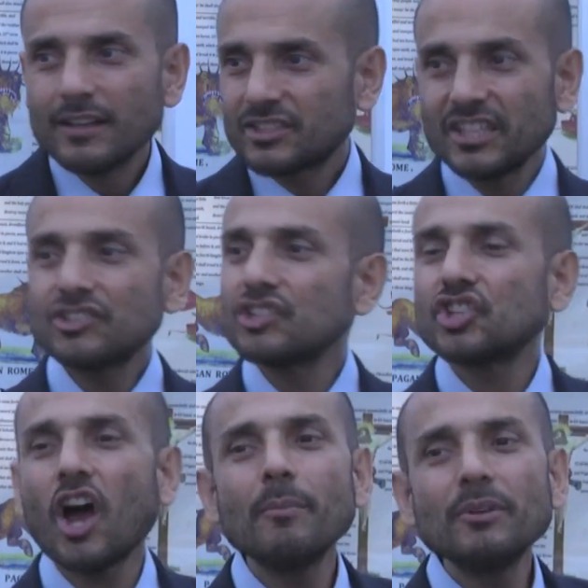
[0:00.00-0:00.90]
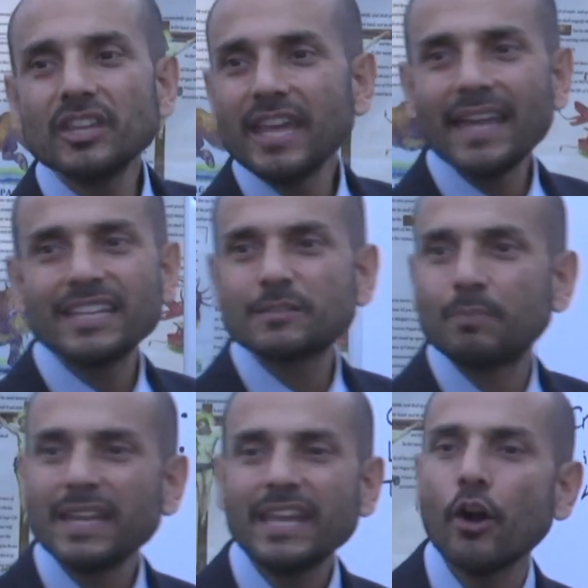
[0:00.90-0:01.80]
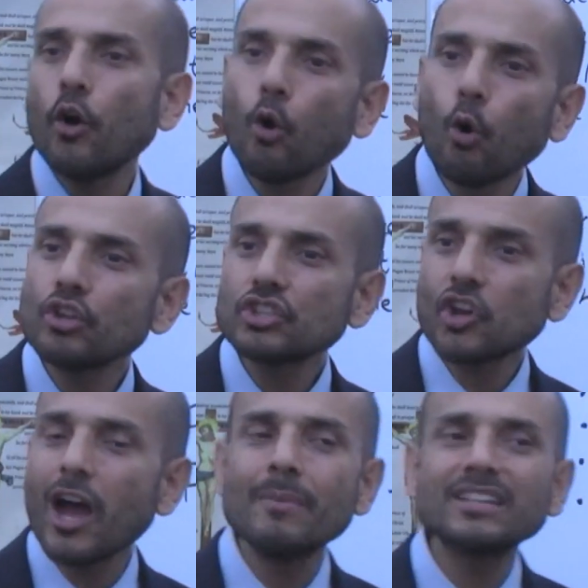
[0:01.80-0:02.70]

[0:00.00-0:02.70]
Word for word: Since the time of the end, it's been here all the time.